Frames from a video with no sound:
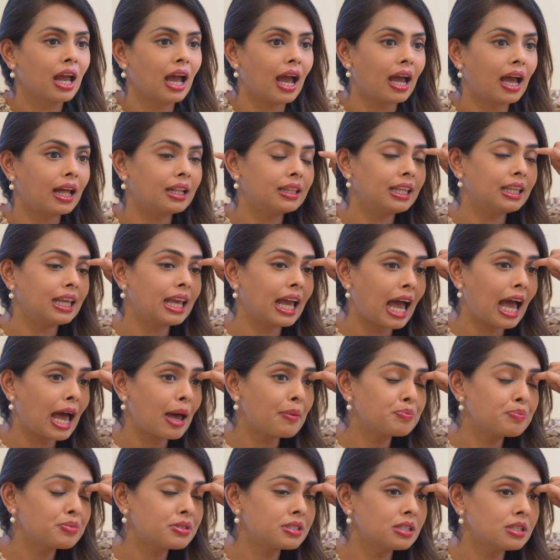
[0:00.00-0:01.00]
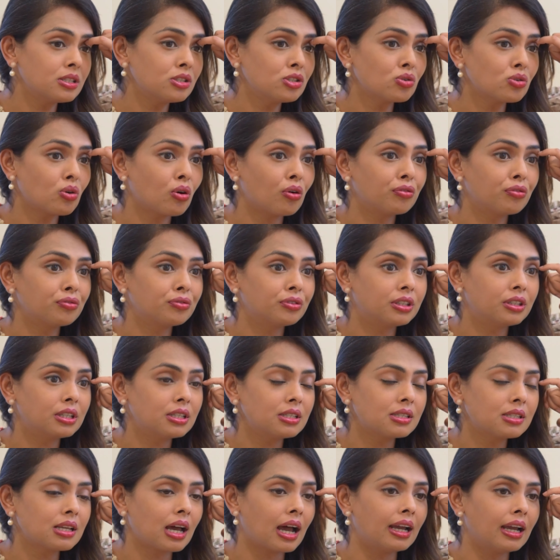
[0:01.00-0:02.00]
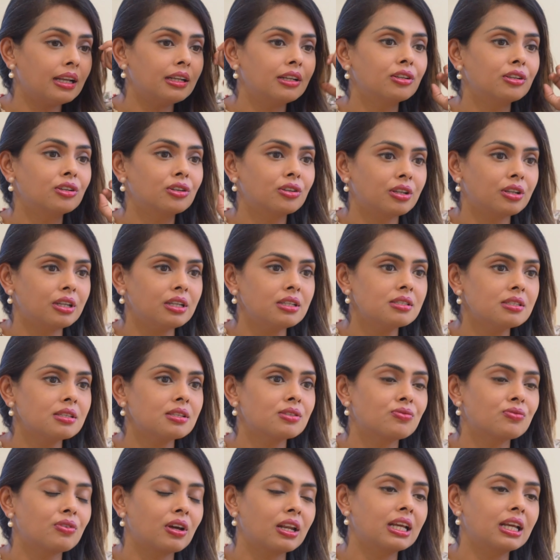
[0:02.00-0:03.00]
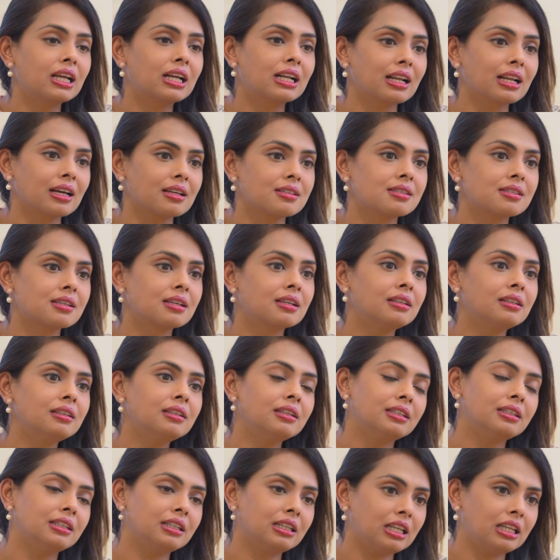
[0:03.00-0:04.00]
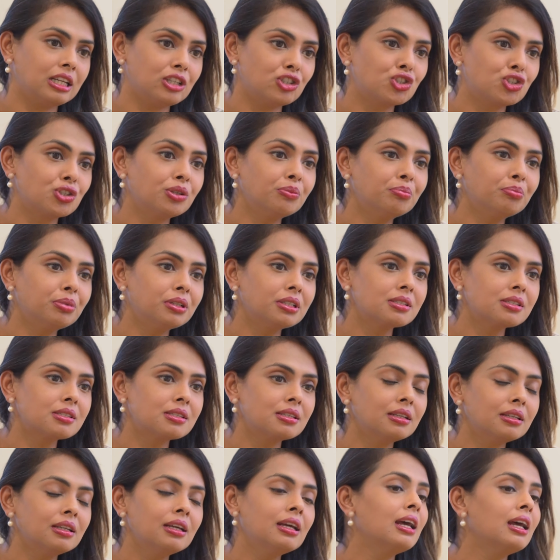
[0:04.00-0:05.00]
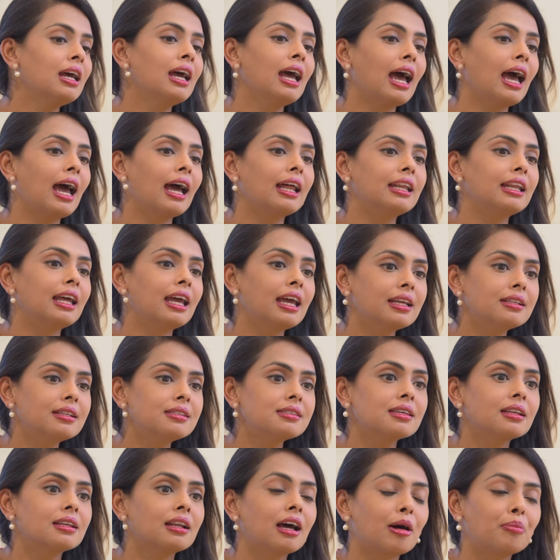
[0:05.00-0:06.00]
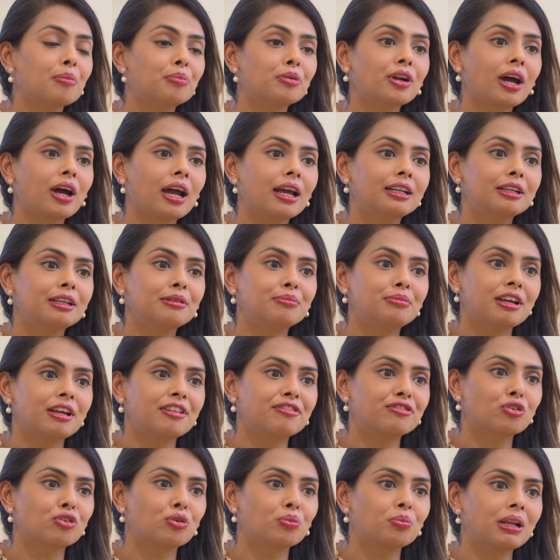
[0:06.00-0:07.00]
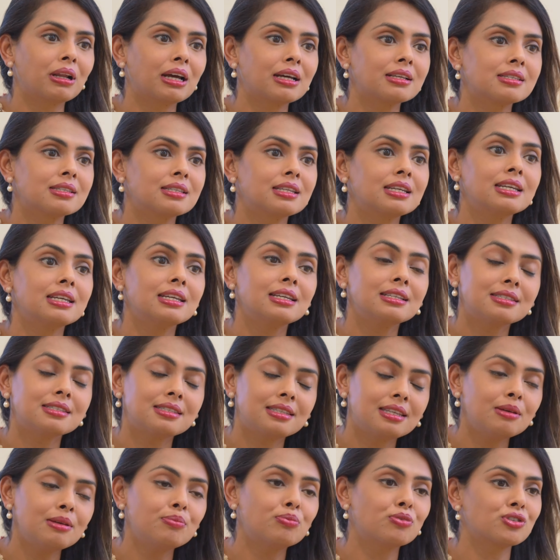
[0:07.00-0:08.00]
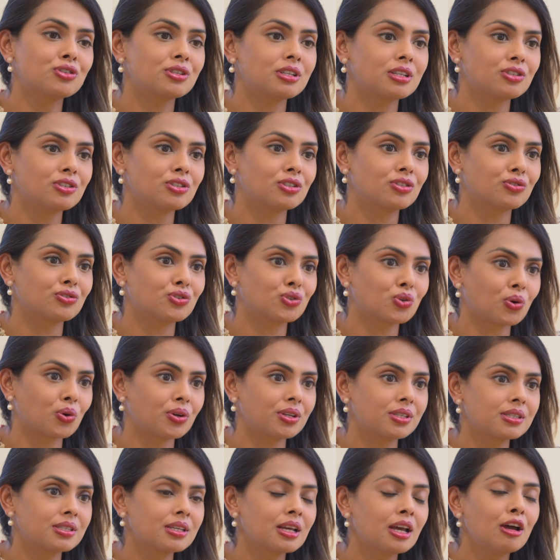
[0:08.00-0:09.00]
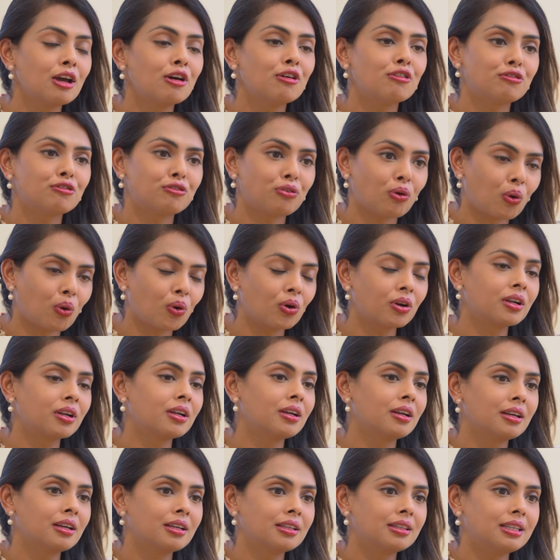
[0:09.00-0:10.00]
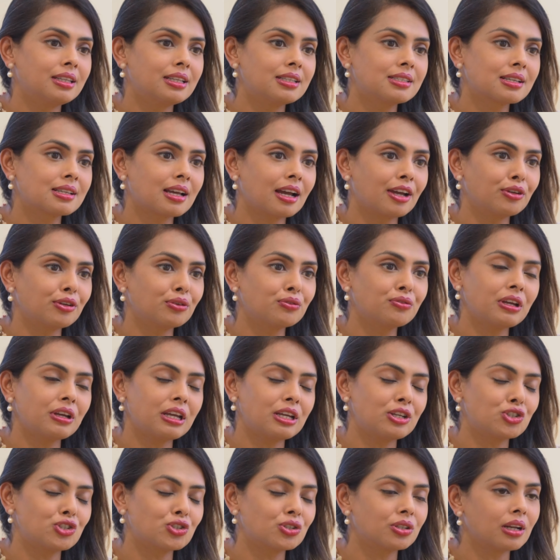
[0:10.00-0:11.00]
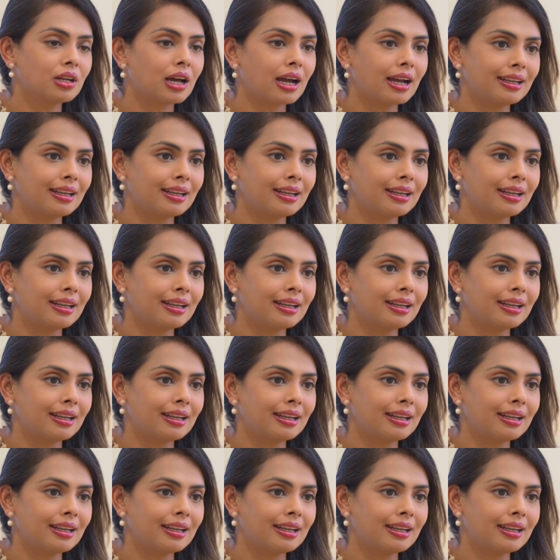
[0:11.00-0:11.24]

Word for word: and the absence of this eyelid crease is very classical in an Asian person and hence an upper eyelid blepharoplasty is the procedure choice for this kind of Asian